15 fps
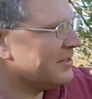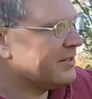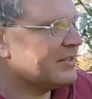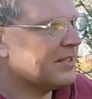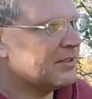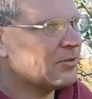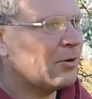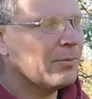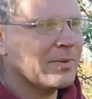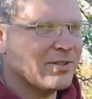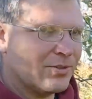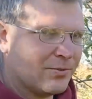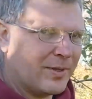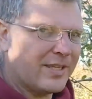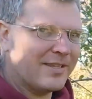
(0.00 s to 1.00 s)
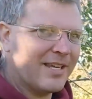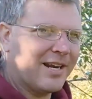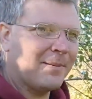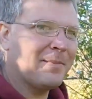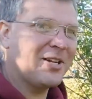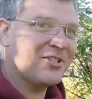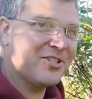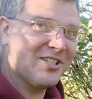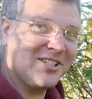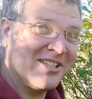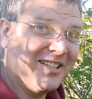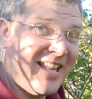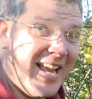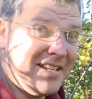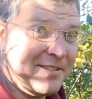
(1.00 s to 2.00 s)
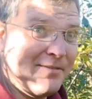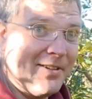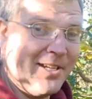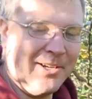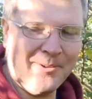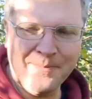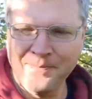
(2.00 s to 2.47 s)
the Tolman Sweet that I mentioned in the last video.